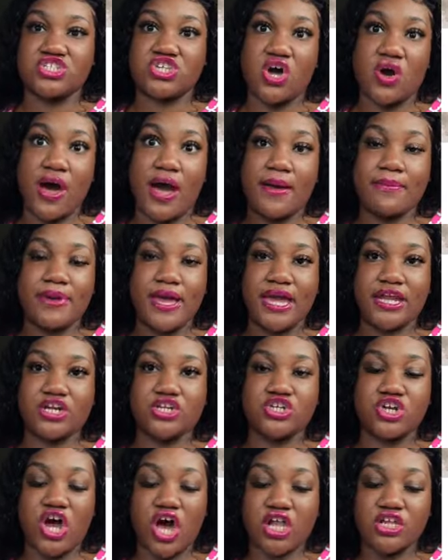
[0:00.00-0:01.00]
so I paid
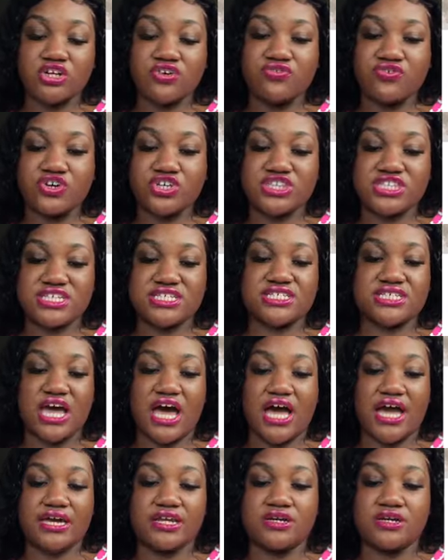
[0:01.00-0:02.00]
$1 for this
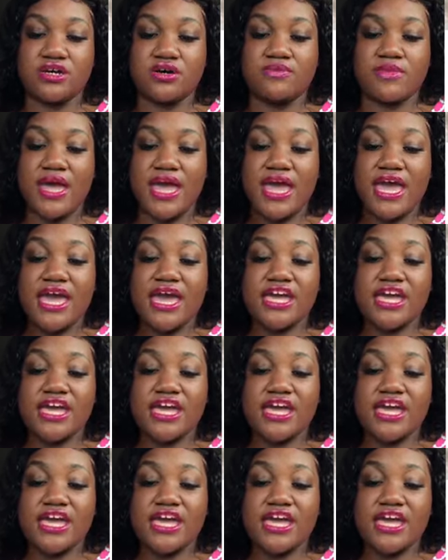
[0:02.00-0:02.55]
item.